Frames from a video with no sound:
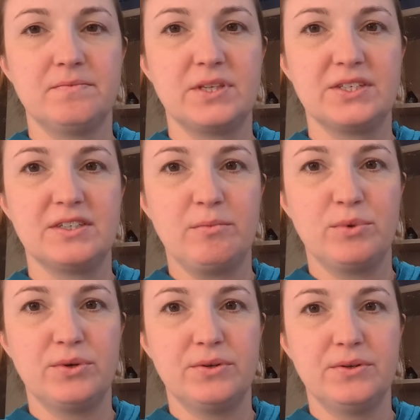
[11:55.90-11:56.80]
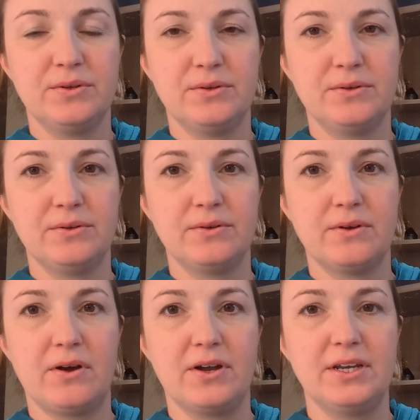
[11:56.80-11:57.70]
the symbol
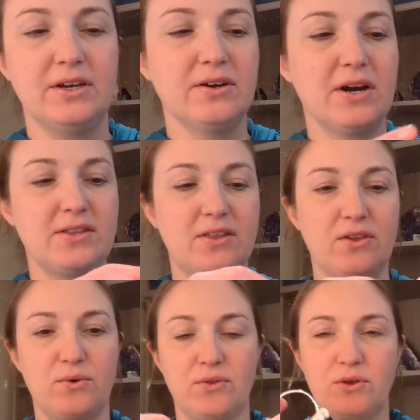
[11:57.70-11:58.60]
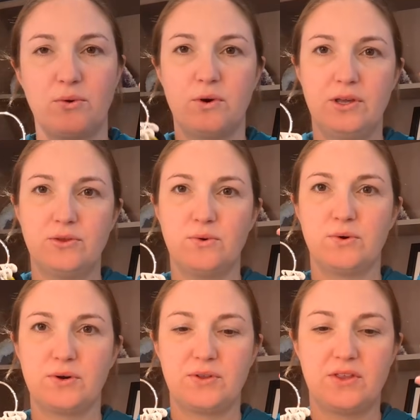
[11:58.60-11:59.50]
on here, and then they're in the
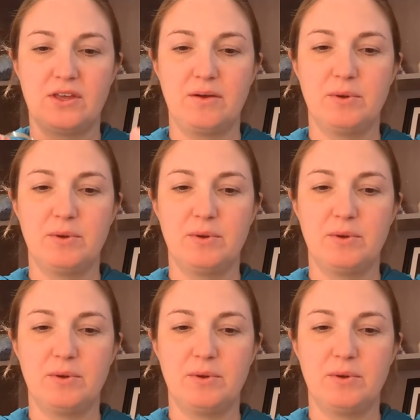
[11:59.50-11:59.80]
order that they